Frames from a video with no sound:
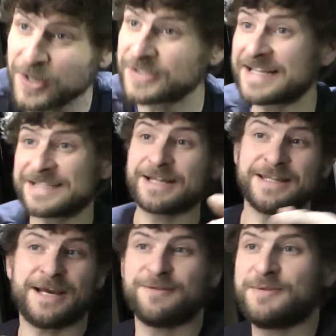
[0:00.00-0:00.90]
Because that's
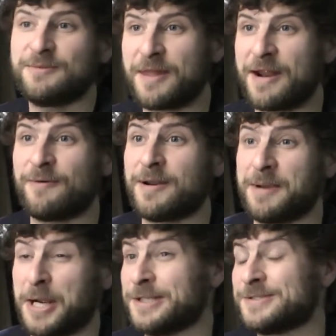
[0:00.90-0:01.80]
not the kind of people that I want
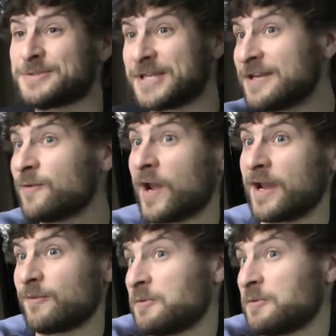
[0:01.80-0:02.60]
at my concerts anyway.